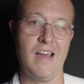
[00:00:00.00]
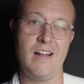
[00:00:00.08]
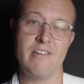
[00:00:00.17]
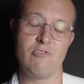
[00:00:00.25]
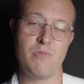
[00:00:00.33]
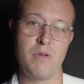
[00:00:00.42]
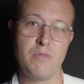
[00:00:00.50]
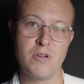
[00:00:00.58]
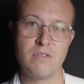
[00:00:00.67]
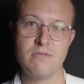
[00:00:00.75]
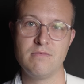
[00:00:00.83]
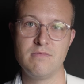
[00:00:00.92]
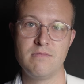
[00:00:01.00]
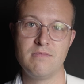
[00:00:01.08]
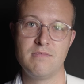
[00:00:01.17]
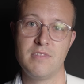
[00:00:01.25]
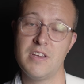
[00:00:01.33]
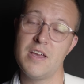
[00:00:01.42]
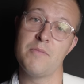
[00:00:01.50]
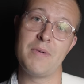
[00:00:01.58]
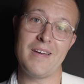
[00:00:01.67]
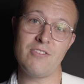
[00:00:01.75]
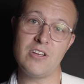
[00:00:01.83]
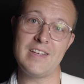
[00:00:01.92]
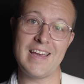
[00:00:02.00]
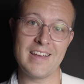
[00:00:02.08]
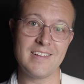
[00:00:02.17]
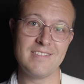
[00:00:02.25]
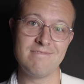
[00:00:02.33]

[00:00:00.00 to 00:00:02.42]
don't even remember. Have a good day.